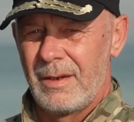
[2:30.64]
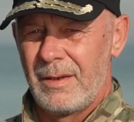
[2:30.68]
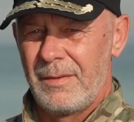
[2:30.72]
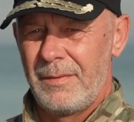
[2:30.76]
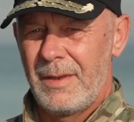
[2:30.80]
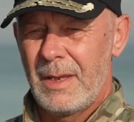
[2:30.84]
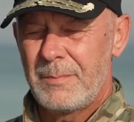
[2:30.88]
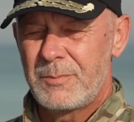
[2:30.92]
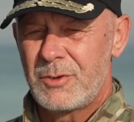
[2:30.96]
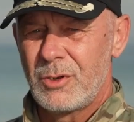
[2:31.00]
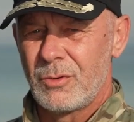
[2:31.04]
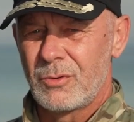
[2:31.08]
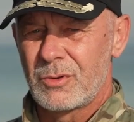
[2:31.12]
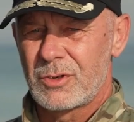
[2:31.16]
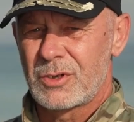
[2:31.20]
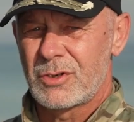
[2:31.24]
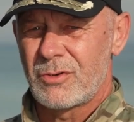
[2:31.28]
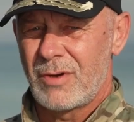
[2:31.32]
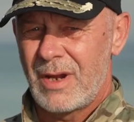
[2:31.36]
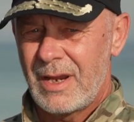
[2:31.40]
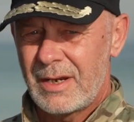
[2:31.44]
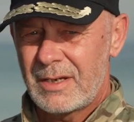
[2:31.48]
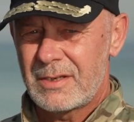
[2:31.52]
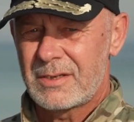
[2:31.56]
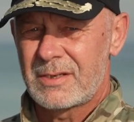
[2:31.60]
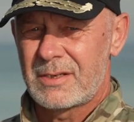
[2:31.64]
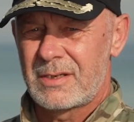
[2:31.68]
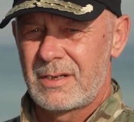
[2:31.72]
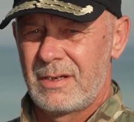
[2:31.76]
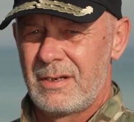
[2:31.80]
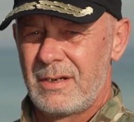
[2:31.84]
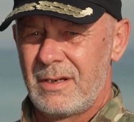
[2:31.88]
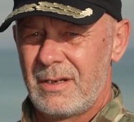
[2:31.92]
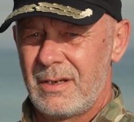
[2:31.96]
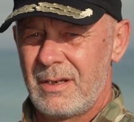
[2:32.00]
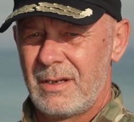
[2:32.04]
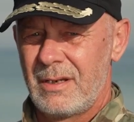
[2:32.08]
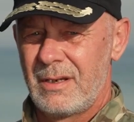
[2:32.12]
Neptune Strikes
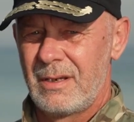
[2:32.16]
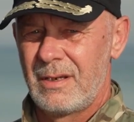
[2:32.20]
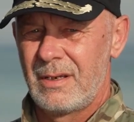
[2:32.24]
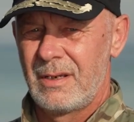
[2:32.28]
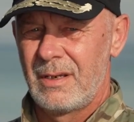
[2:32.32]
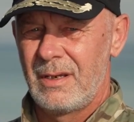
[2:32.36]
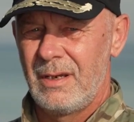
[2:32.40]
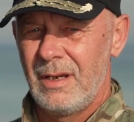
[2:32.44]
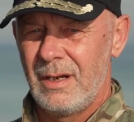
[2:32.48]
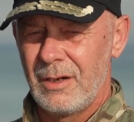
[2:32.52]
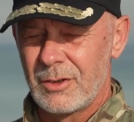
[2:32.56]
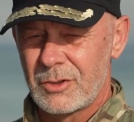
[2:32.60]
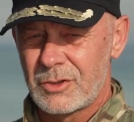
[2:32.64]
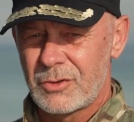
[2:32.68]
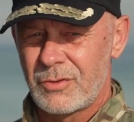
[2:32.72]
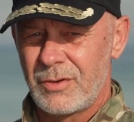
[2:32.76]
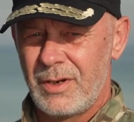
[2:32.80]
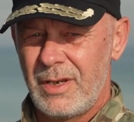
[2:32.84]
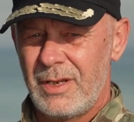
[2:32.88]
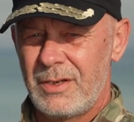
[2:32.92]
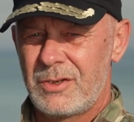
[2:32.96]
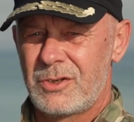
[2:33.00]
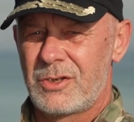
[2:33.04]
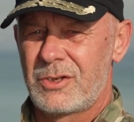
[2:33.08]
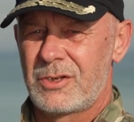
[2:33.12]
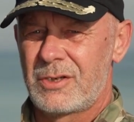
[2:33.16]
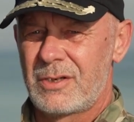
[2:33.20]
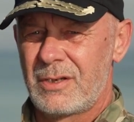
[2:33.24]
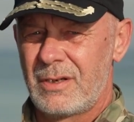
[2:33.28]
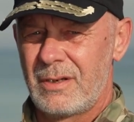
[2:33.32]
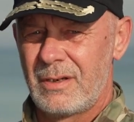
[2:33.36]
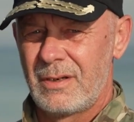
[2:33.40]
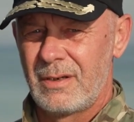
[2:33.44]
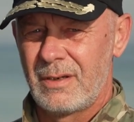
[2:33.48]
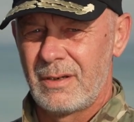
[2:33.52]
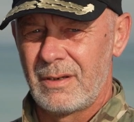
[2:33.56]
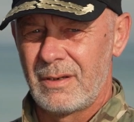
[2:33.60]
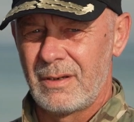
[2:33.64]
illustrates
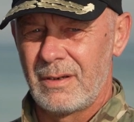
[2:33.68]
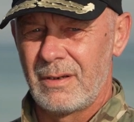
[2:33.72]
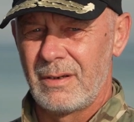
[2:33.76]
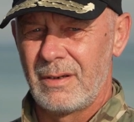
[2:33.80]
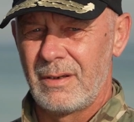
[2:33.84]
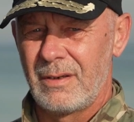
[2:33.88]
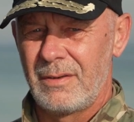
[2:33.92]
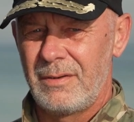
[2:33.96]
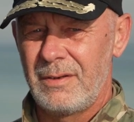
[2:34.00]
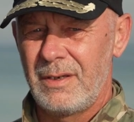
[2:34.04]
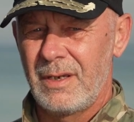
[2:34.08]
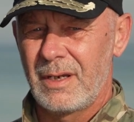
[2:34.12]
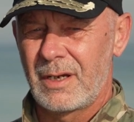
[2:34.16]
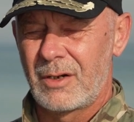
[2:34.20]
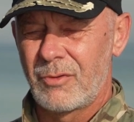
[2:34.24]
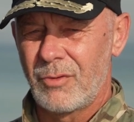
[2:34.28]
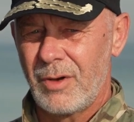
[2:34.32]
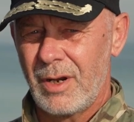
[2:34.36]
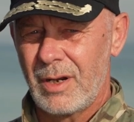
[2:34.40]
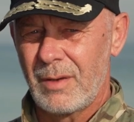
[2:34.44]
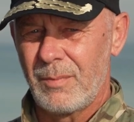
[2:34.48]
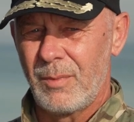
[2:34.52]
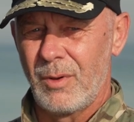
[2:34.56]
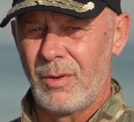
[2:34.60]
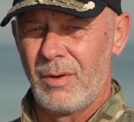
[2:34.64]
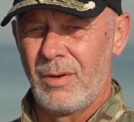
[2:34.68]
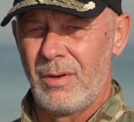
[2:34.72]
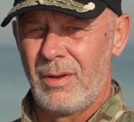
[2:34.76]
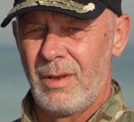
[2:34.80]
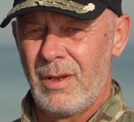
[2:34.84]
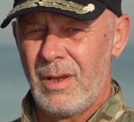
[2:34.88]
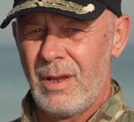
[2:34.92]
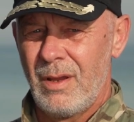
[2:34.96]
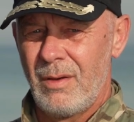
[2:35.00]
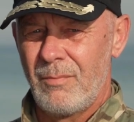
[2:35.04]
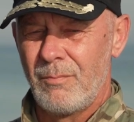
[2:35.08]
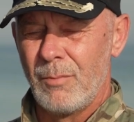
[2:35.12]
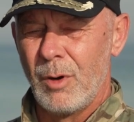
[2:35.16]
the incredible
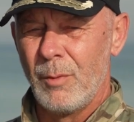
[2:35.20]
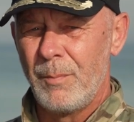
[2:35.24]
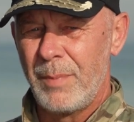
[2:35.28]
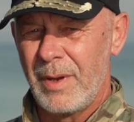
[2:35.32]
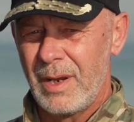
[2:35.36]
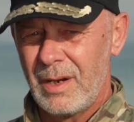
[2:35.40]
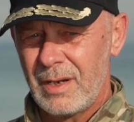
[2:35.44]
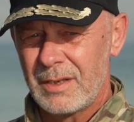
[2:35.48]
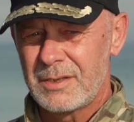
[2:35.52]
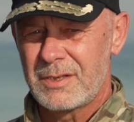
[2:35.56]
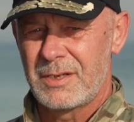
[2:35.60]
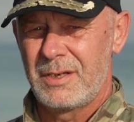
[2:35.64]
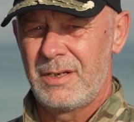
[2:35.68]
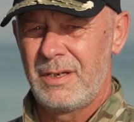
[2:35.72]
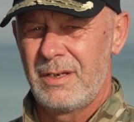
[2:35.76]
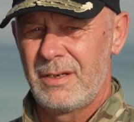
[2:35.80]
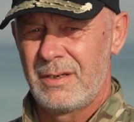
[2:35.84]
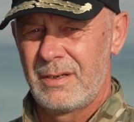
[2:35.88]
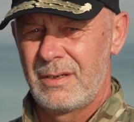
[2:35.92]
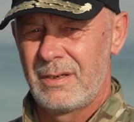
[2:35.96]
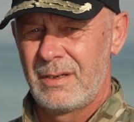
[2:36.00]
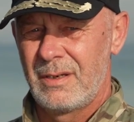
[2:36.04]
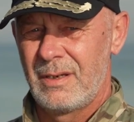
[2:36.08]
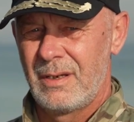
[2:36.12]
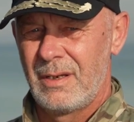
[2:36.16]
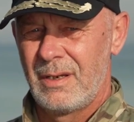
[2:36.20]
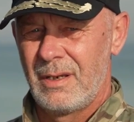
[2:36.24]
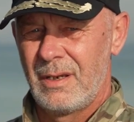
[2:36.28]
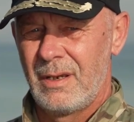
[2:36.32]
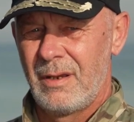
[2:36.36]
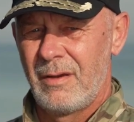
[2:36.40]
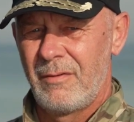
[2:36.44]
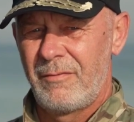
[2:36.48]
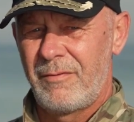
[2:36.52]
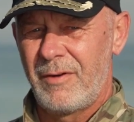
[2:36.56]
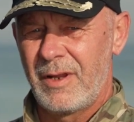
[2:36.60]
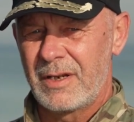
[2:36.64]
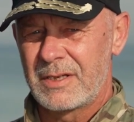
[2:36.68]
mobility,
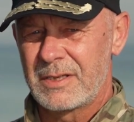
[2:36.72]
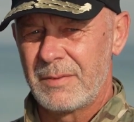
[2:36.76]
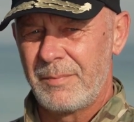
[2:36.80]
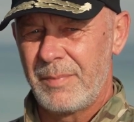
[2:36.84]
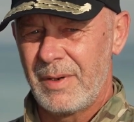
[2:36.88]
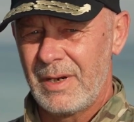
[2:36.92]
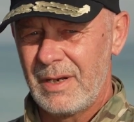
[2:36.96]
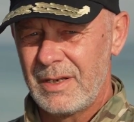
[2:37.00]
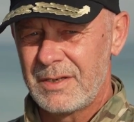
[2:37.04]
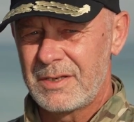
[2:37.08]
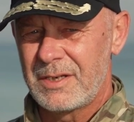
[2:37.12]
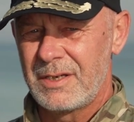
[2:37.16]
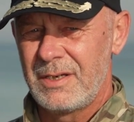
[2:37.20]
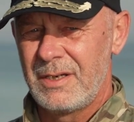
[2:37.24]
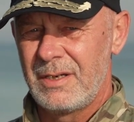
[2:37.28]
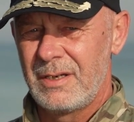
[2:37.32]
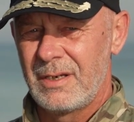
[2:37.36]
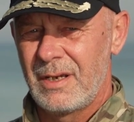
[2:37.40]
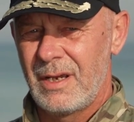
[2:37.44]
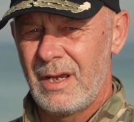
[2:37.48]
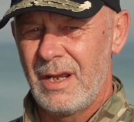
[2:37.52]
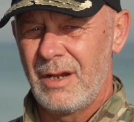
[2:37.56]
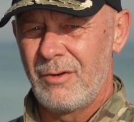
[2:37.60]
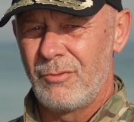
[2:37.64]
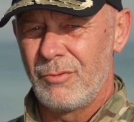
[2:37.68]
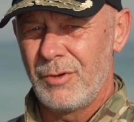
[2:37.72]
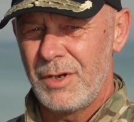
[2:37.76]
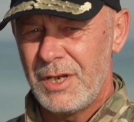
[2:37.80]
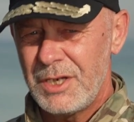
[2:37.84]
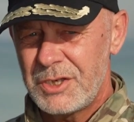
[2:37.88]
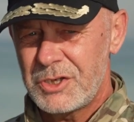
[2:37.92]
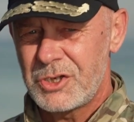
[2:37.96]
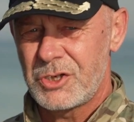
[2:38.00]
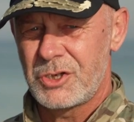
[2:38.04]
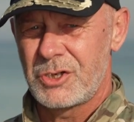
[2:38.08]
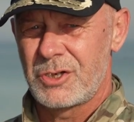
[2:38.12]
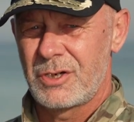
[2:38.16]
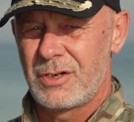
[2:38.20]
flexibility and
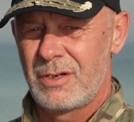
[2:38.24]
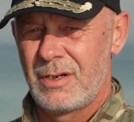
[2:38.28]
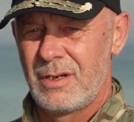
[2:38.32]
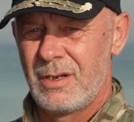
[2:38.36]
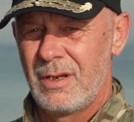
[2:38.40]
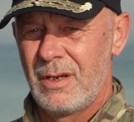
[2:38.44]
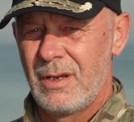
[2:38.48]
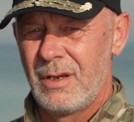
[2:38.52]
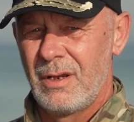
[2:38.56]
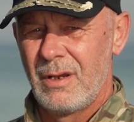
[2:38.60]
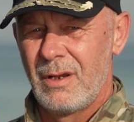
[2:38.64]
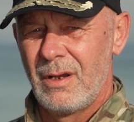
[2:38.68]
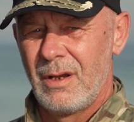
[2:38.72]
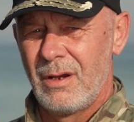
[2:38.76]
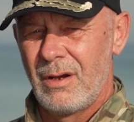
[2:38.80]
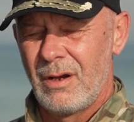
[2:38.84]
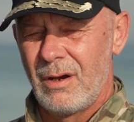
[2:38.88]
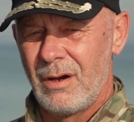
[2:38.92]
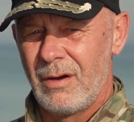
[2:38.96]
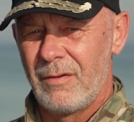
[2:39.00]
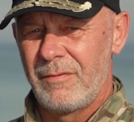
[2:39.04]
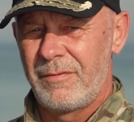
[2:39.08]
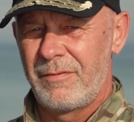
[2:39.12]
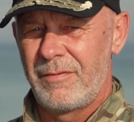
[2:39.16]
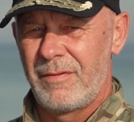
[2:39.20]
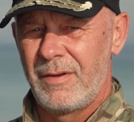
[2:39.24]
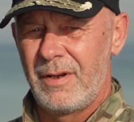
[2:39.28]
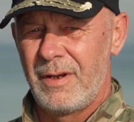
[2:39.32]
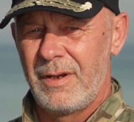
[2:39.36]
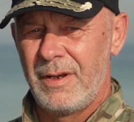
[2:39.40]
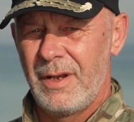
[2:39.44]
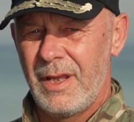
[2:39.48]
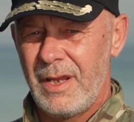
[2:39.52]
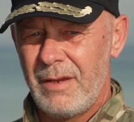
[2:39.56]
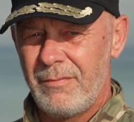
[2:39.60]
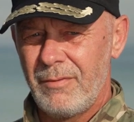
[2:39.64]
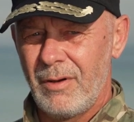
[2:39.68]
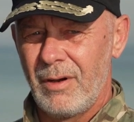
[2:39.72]
reach of
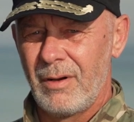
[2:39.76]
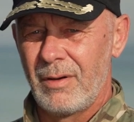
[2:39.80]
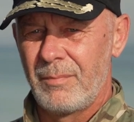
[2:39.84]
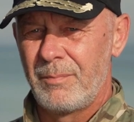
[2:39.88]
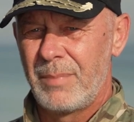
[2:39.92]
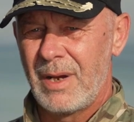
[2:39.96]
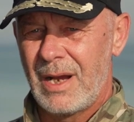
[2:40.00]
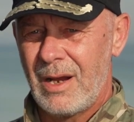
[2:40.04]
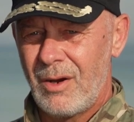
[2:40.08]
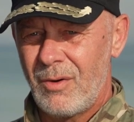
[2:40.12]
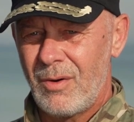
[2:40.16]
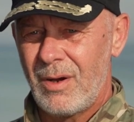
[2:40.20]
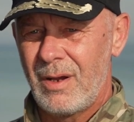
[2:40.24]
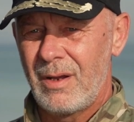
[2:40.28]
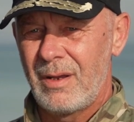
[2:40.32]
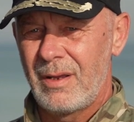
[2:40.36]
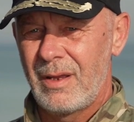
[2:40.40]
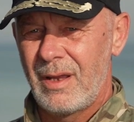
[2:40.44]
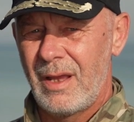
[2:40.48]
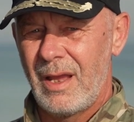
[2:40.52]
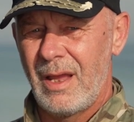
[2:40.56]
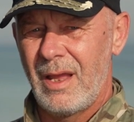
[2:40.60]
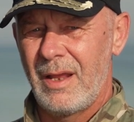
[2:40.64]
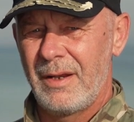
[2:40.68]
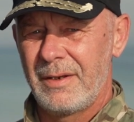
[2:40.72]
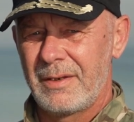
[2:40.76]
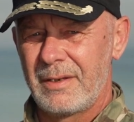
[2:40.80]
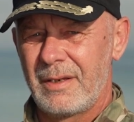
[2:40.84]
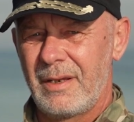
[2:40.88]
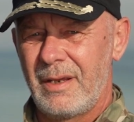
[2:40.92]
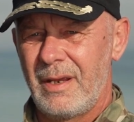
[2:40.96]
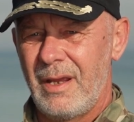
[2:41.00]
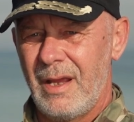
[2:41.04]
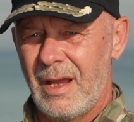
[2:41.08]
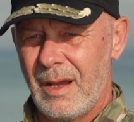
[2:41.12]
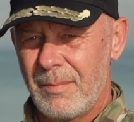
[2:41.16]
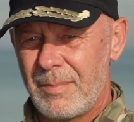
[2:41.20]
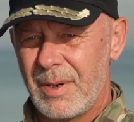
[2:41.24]
naval power and
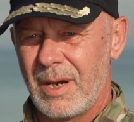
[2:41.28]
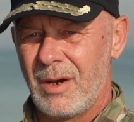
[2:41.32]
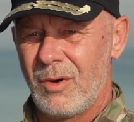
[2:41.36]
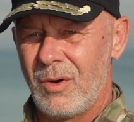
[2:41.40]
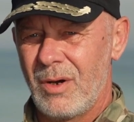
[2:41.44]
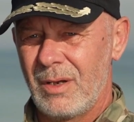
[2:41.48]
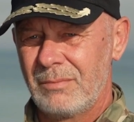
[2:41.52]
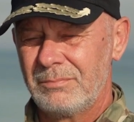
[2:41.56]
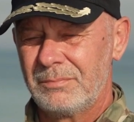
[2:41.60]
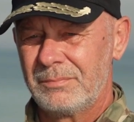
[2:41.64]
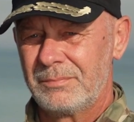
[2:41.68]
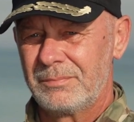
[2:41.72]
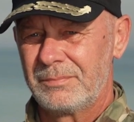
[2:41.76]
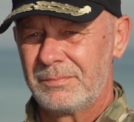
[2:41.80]
air power.